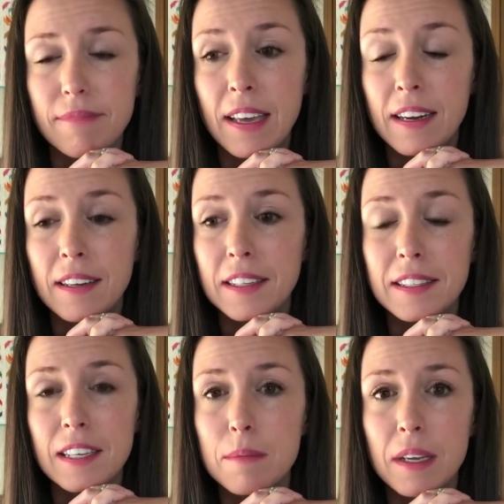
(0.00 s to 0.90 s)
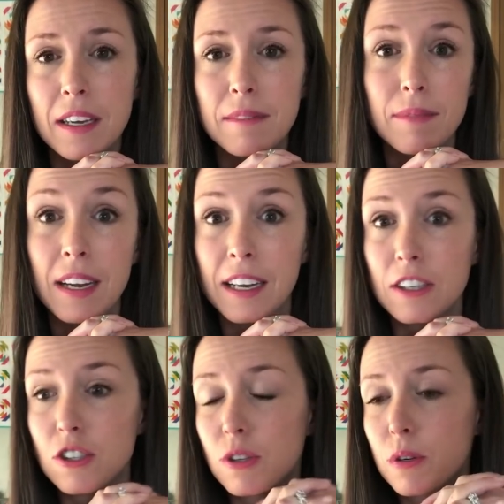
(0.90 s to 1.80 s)
And I'd like to see them again, and I
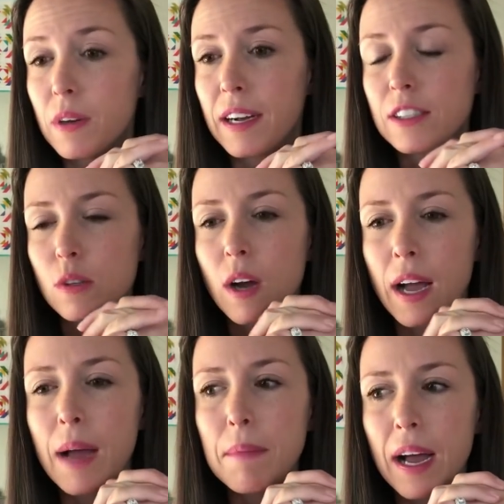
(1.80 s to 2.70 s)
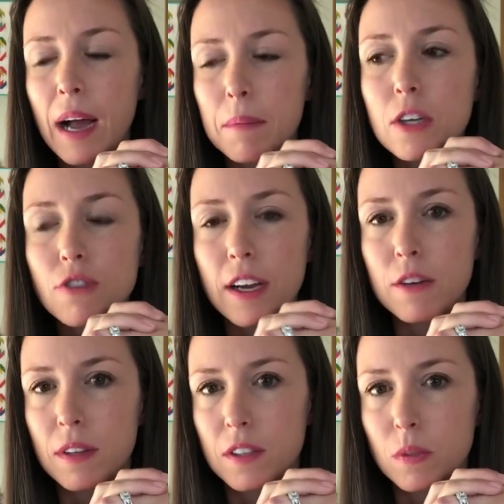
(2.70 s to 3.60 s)
can just show you guys. So I, am I'm, I'm going to try to
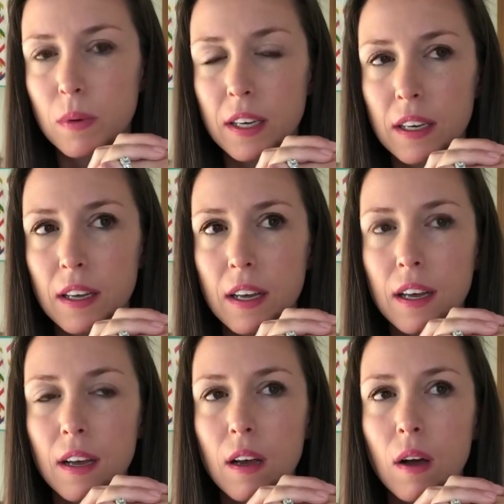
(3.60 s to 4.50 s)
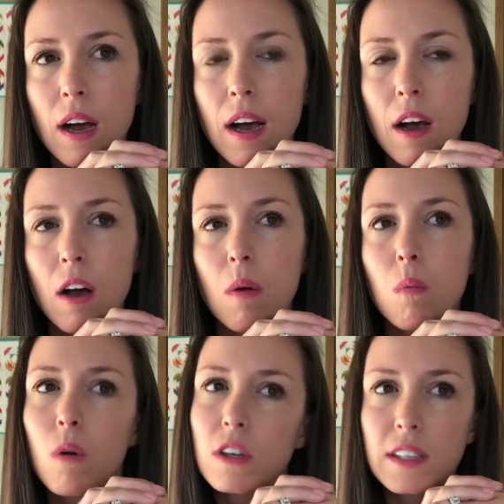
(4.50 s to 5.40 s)
do that this week. Uh,
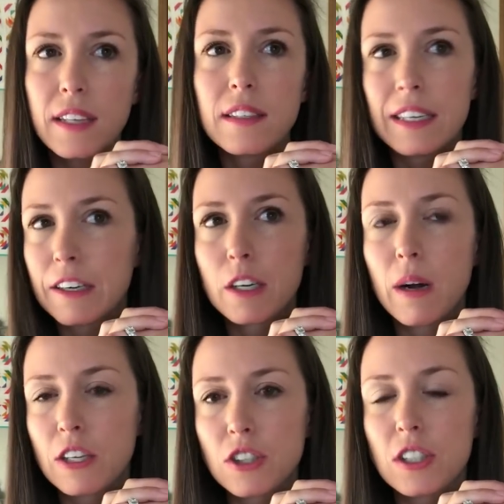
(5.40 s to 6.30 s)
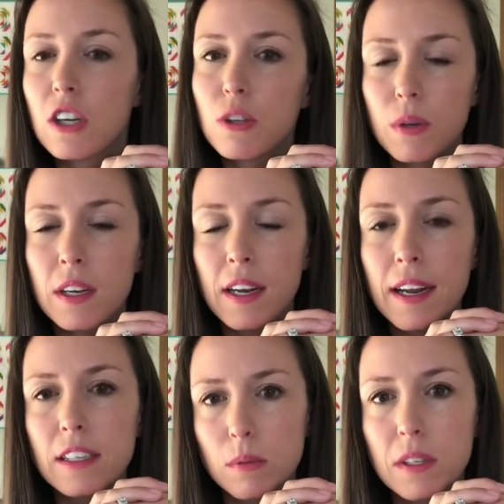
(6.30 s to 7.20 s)
worst case scenario, I'll just include it in
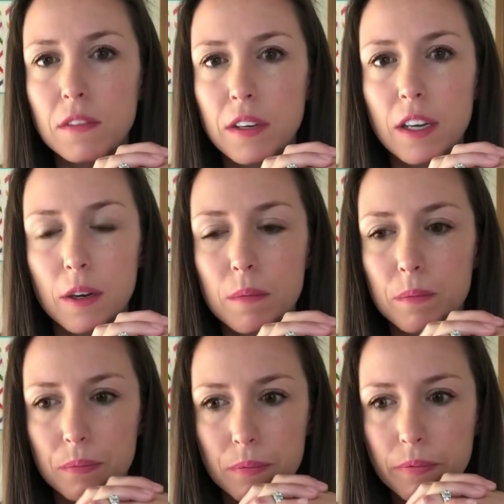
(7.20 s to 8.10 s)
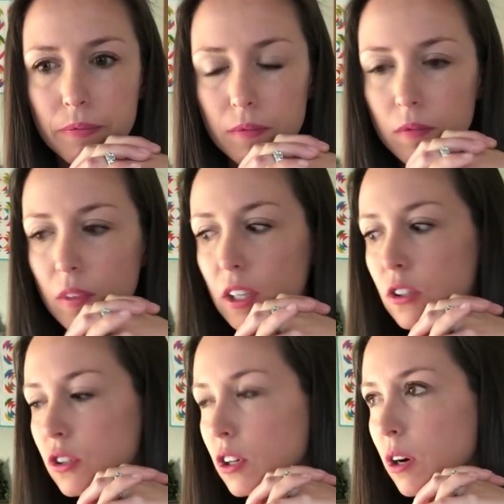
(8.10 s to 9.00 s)
next week's video.
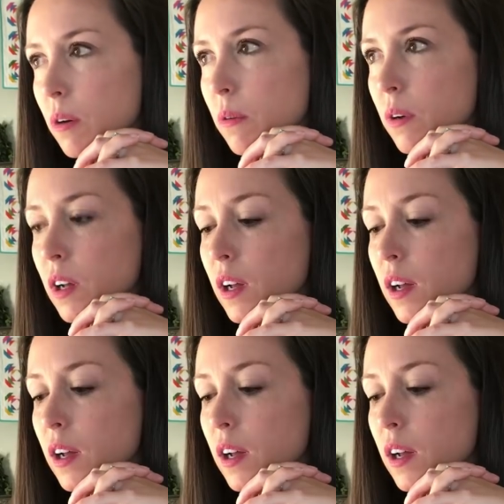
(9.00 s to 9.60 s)
So